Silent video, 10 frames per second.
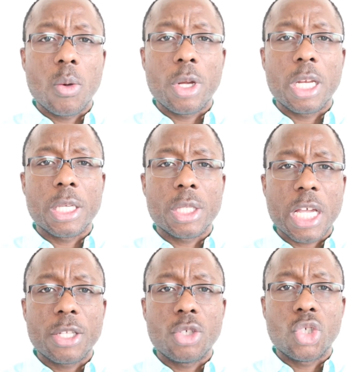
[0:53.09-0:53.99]
when they
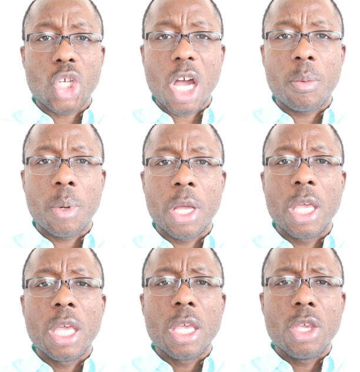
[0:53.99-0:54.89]
start a job,
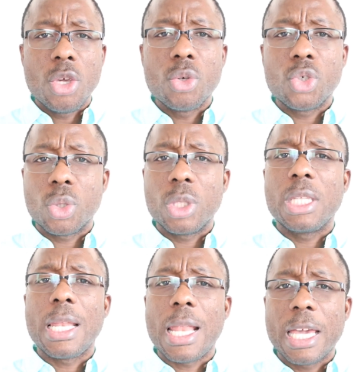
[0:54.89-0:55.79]
usually
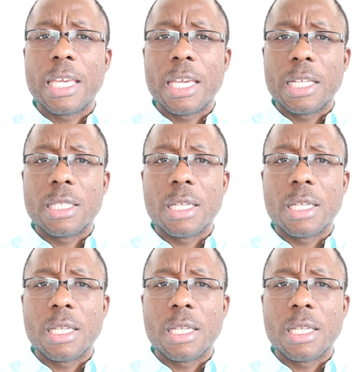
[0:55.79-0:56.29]
they like it.